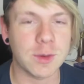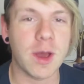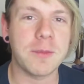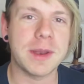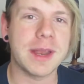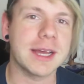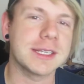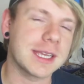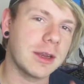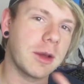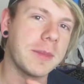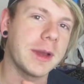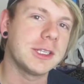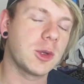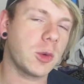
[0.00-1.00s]
so I've been asking on
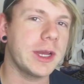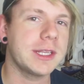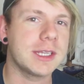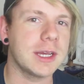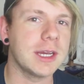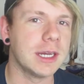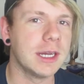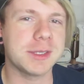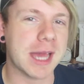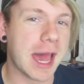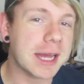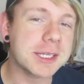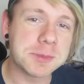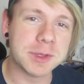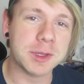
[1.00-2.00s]
my Twitter to
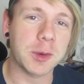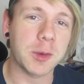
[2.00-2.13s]
ask me the